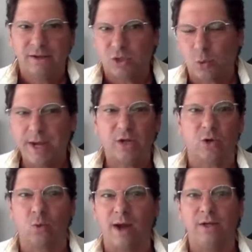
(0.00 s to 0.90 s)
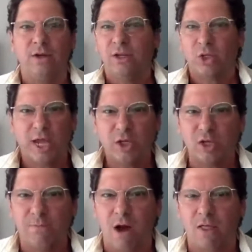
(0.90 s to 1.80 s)
tweet or one change
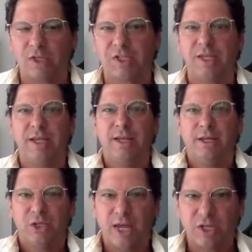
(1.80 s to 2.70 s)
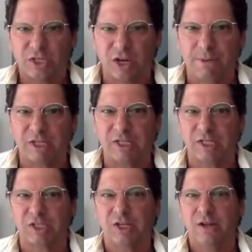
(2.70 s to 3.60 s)
in policy changes their
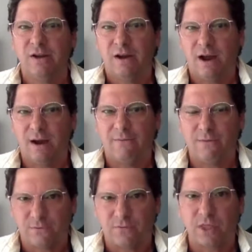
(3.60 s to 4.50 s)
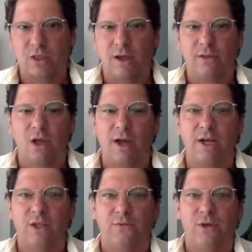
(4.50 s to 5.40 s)
business for the long
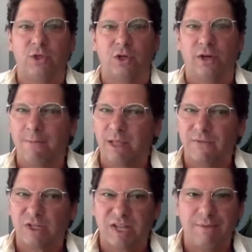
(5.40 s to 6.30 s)
into the future. And I believe the same